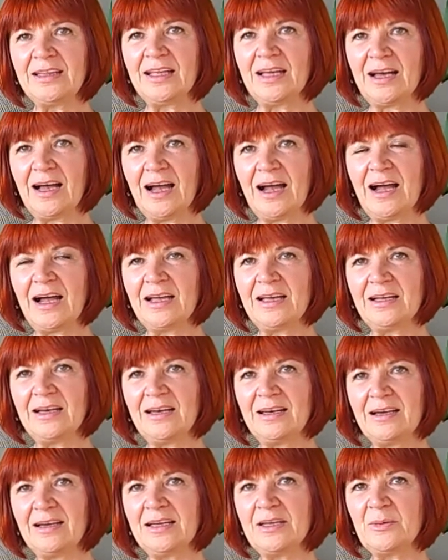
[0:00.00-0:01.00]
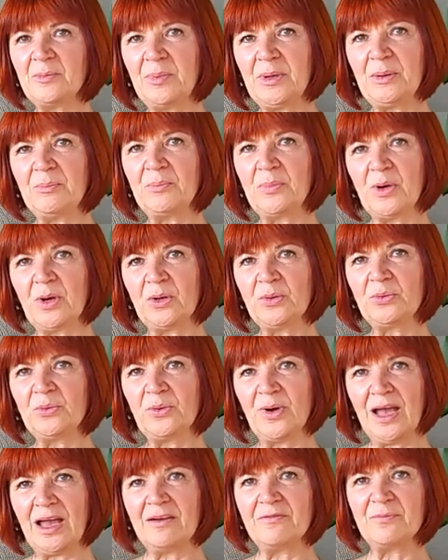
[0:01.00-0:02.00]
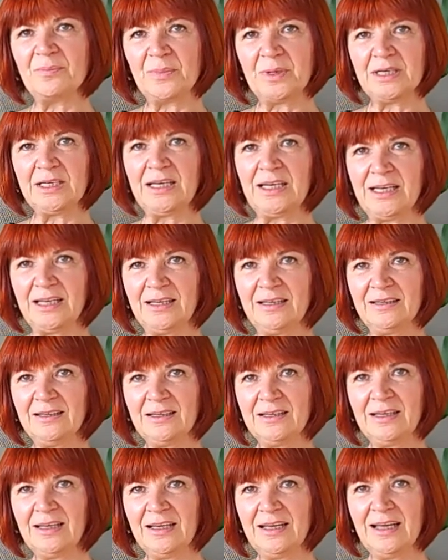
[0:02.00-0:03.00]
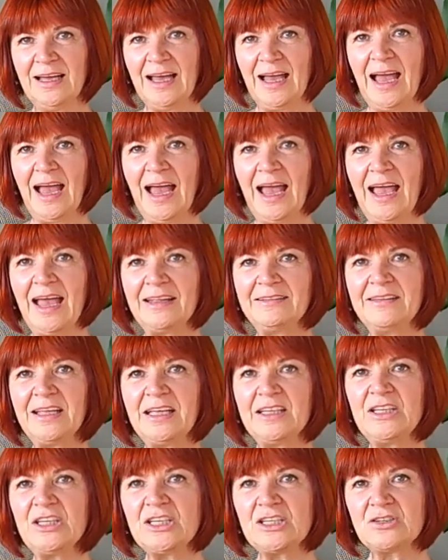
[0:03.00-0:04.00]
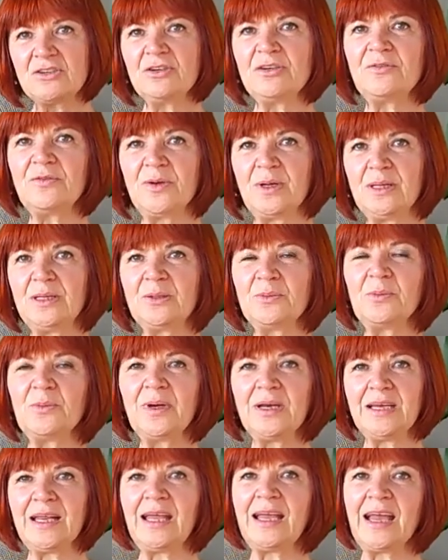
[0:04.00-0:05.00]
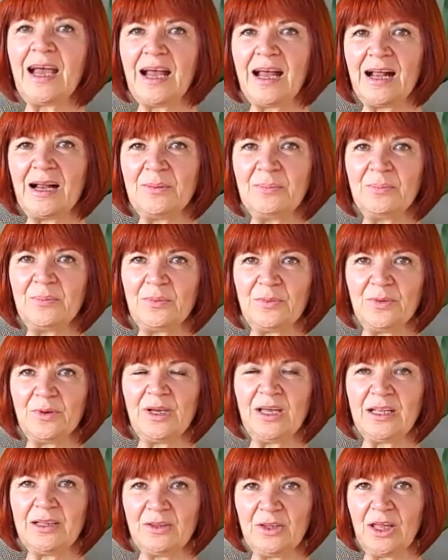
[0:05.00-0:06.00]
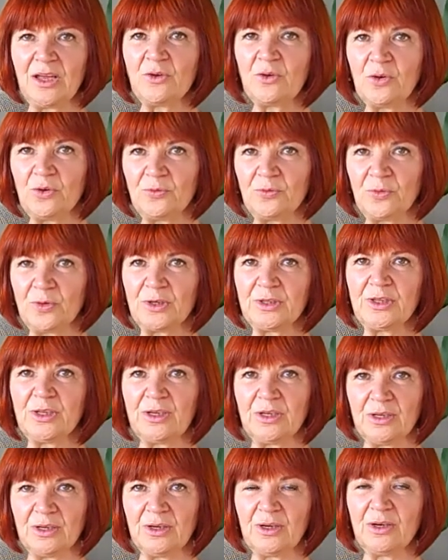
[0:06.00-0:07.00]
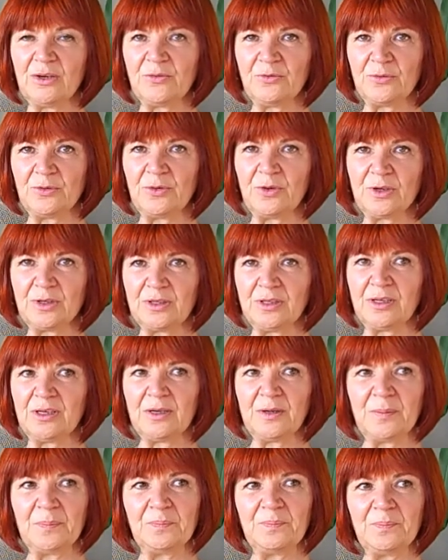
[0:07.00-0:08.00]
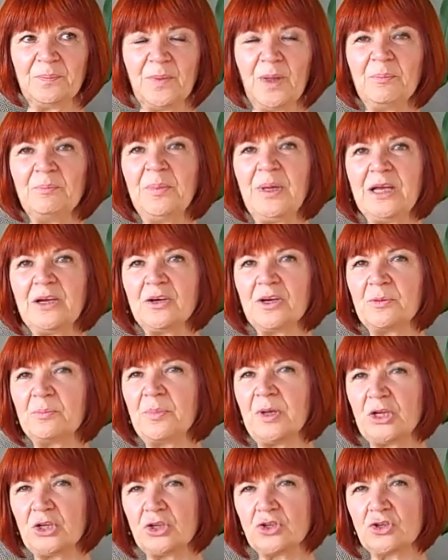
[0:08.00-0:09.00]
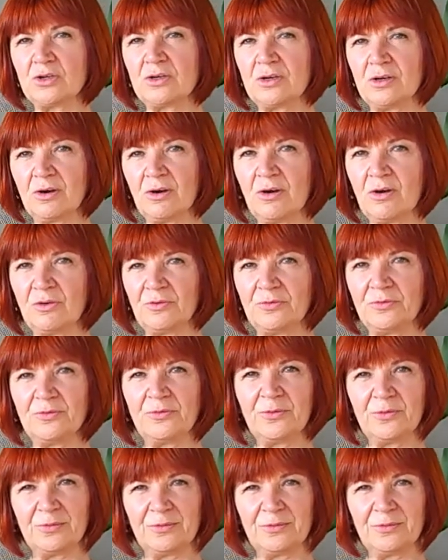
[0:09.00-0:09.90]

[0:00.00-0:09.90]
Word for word: And I like people who have money. Yeah. And they deserve it when they help and they go for the bigger picture of,